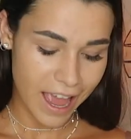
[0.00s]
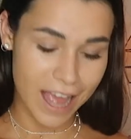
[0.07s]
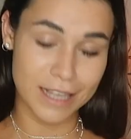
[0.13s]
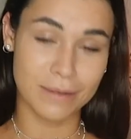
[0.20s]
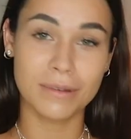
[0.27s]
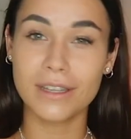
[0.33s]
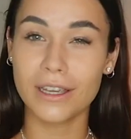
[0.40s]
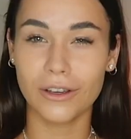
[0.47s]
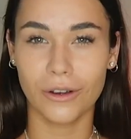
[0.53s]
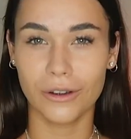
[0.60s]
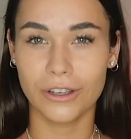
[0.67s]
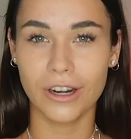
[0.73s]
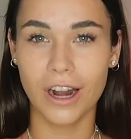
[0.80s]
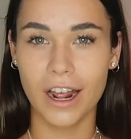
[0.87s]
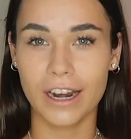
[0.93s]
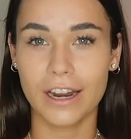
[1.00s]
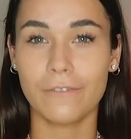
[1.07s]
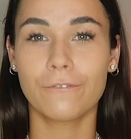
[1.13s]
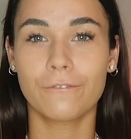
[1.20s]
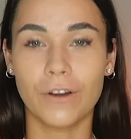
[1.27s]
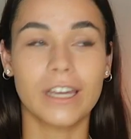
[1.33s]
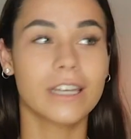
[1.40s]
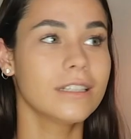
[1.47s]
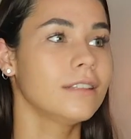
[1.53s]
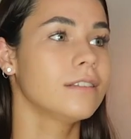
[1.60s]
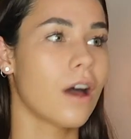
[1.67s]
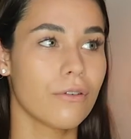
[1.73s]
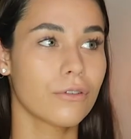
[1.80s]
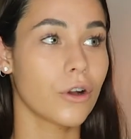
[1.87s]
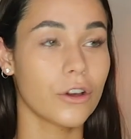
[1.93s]
It smells like coconut and I freaking
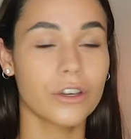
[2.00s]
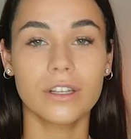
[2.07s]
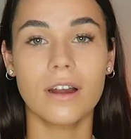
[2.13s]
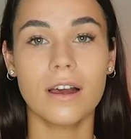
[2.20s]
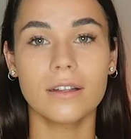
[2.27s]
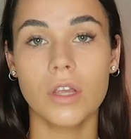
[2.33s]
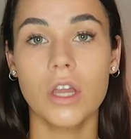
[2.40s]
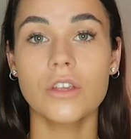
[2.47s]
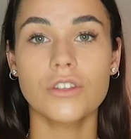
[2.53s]
love coconut.